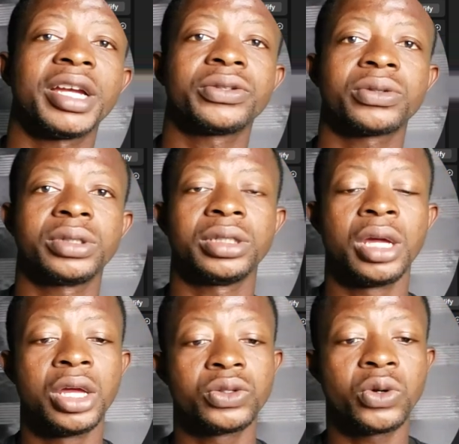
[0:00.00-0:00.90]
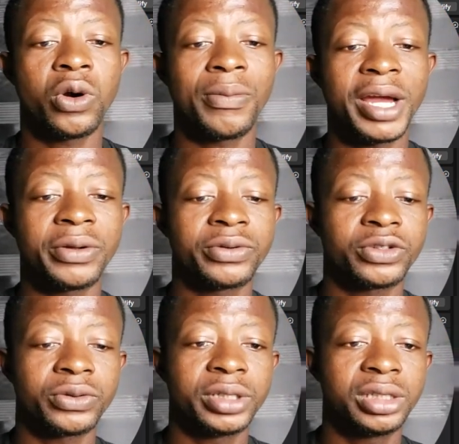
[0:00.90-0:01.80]
screen. So on my
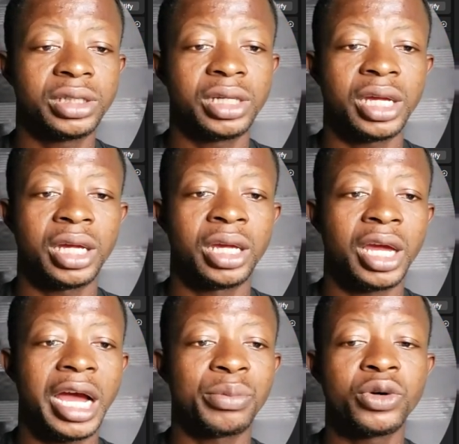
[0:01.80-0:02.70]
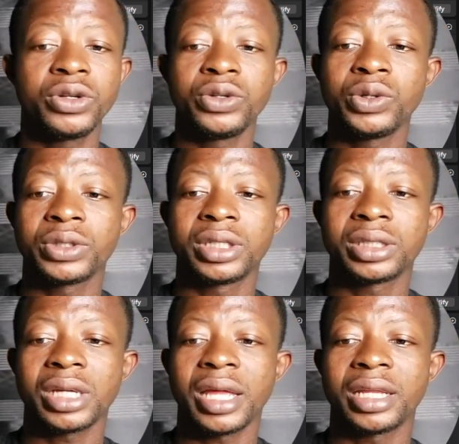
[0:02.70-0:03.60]
screen here, I'm going to use this
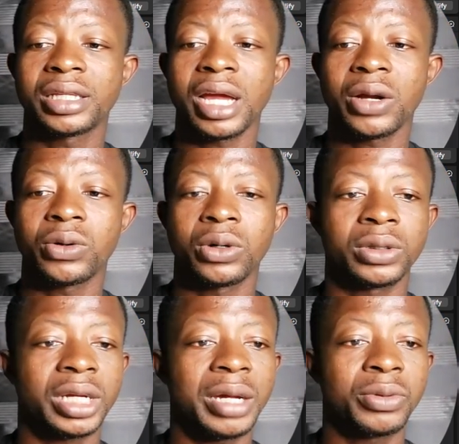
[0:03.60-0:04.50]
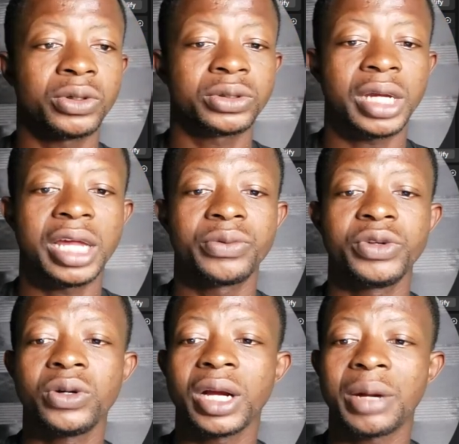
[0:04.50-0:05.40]
editor called CapCut. And with
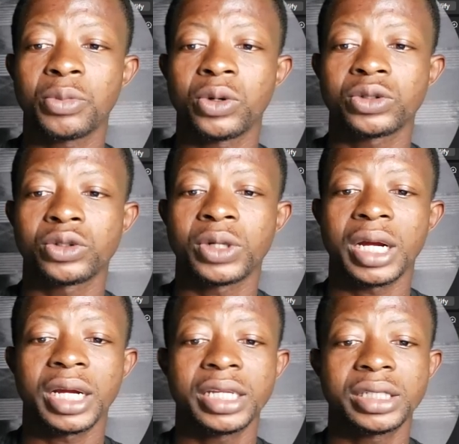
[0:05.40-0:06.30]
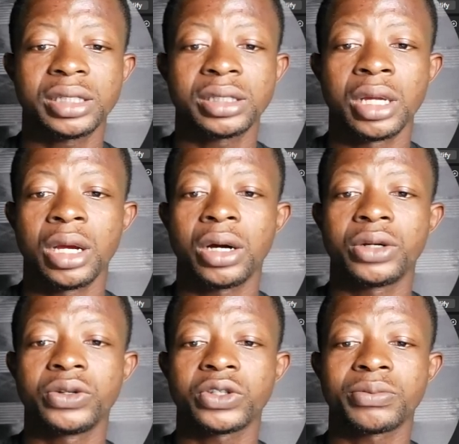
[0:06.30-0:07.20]
CapCut, you can get it on
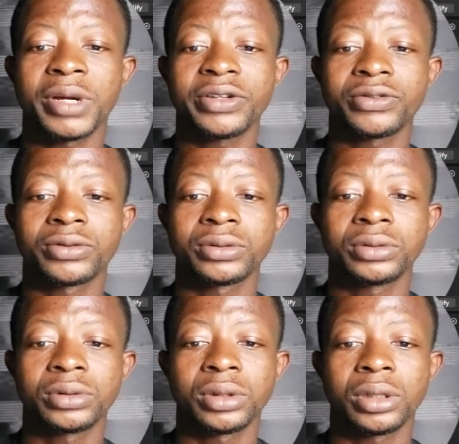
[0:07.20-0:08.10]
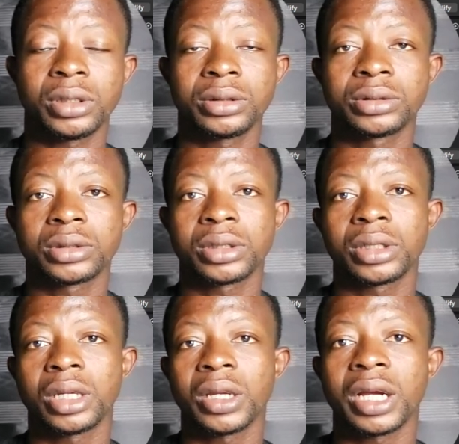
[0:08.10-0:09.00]
your smartphone, and
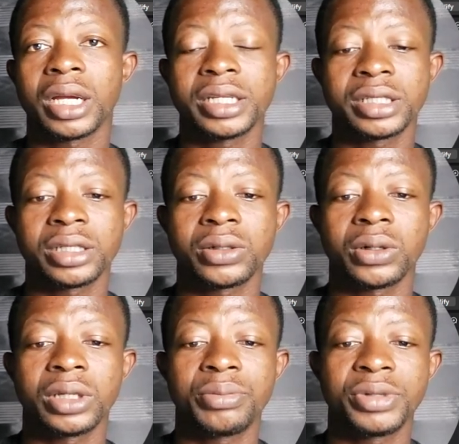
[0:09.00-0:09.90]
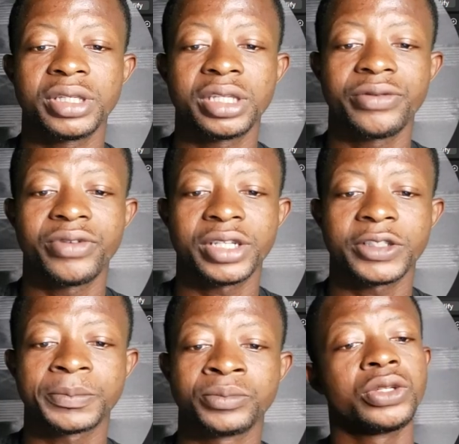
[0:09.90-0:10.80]
you can get it on a PC
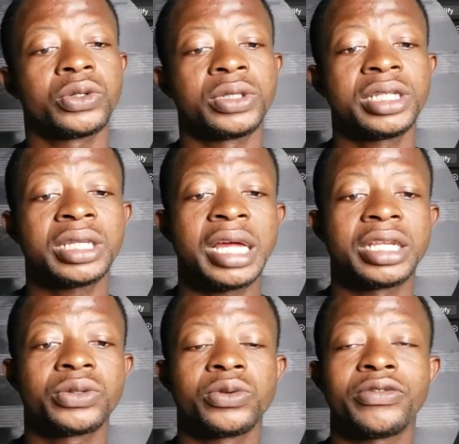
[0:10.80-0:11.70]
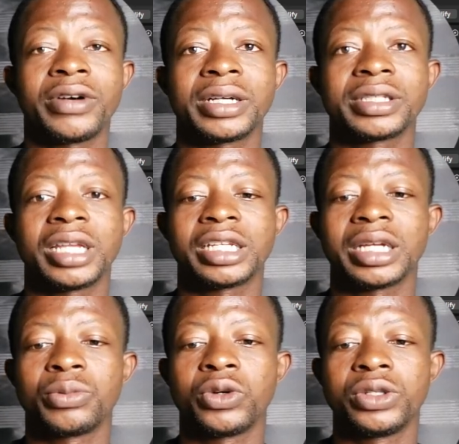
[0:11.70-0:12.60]
version. So these are the two files that I'm going